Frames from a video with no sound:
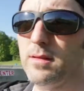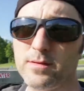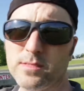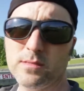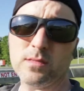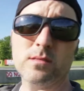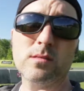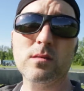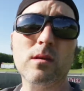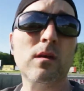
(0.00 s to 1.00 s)
since this is
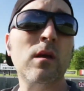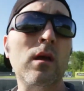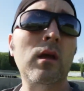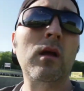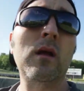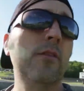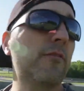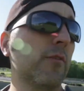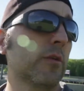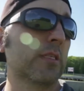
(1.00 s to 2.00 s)
the
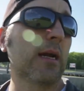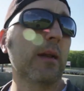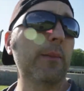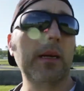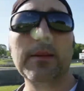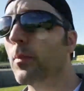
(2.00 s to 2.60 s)
first kind of big